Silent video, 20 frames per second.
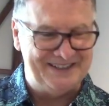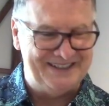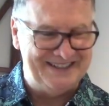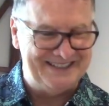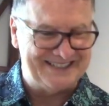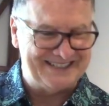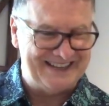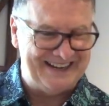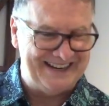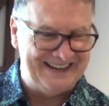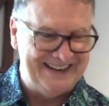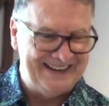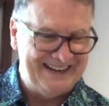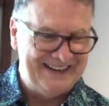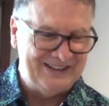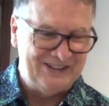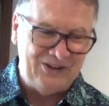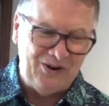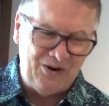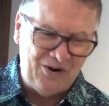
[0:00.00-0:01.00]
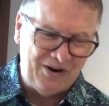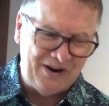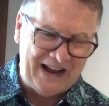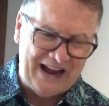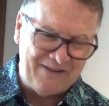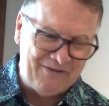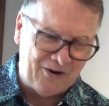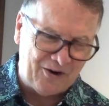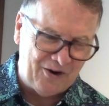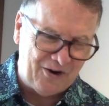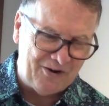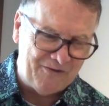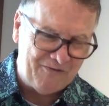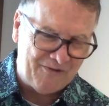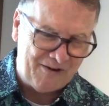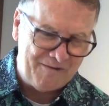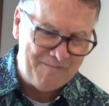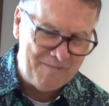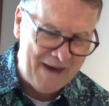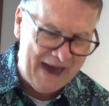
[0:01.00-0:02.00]
He said, Lord, I've heard
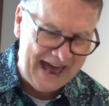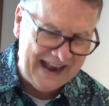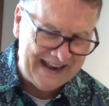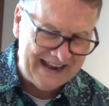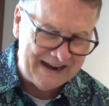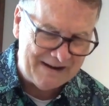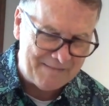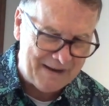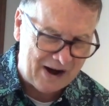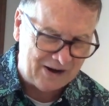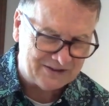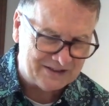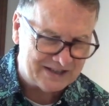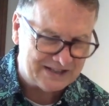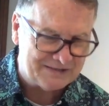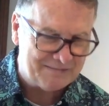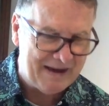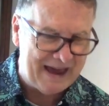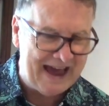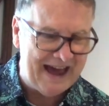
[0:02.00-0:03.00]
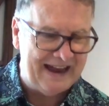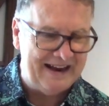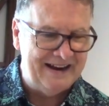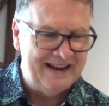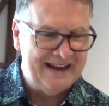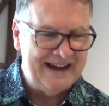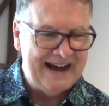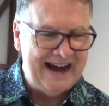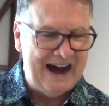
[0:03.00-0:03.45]
from many about this man,